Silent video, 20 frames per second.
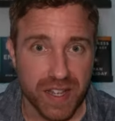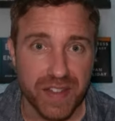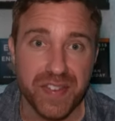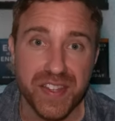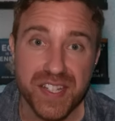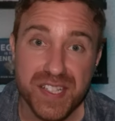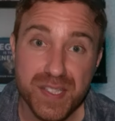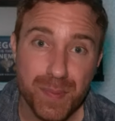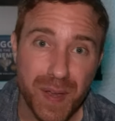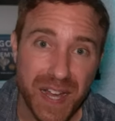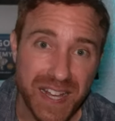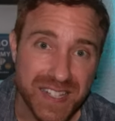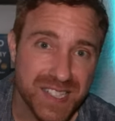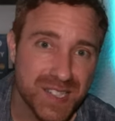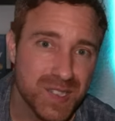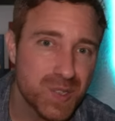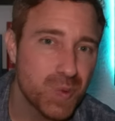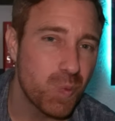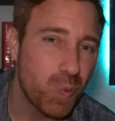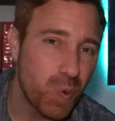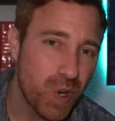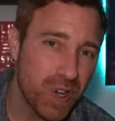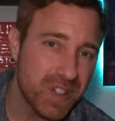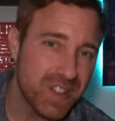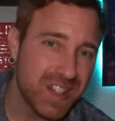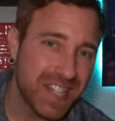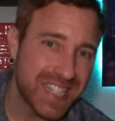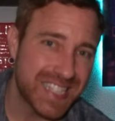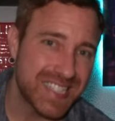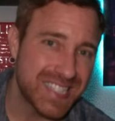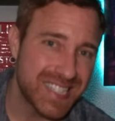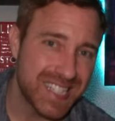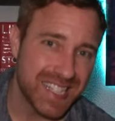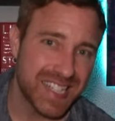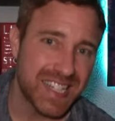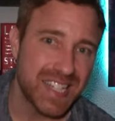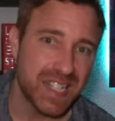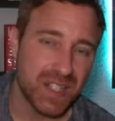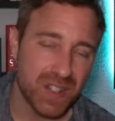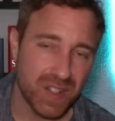And these passes work like a
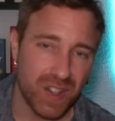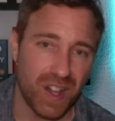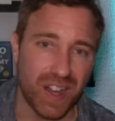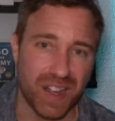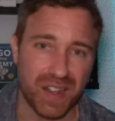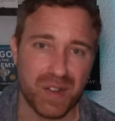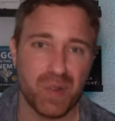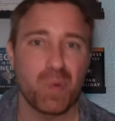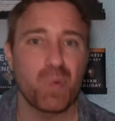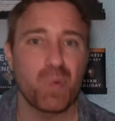ticking clock.